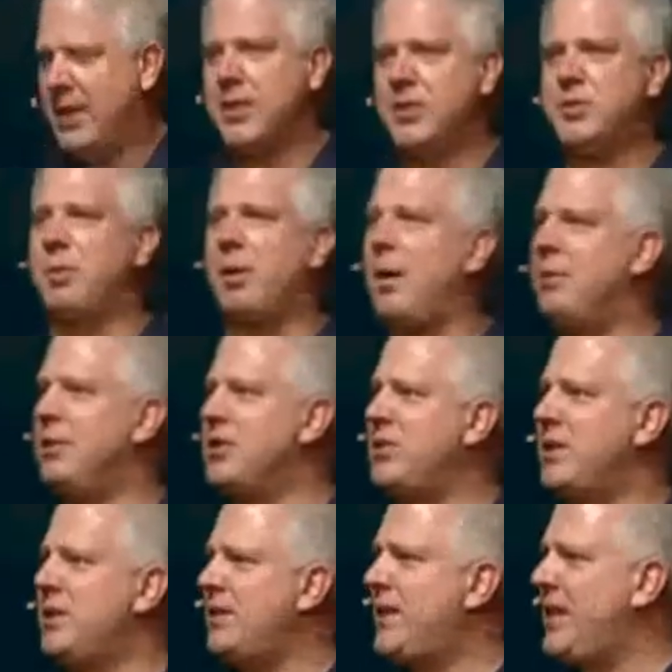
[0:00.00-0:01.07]
his promise
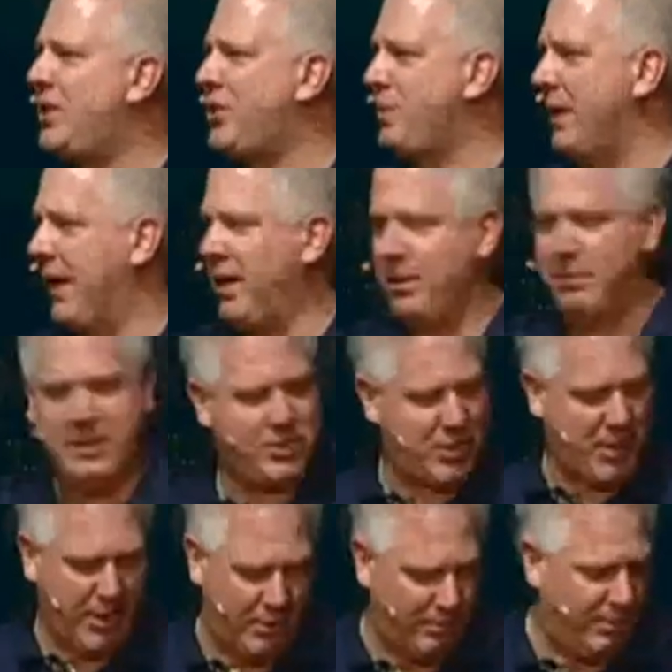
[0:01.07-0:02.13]
to teach me how to be
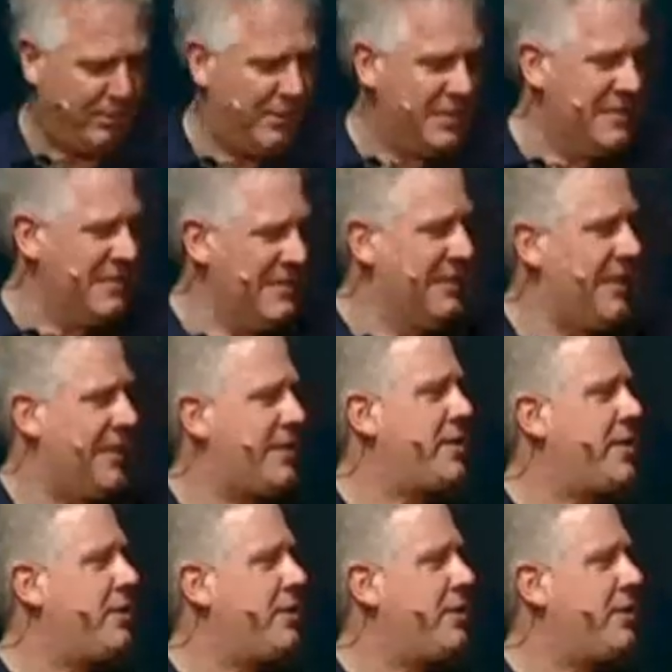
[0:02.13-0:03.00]
charitable. He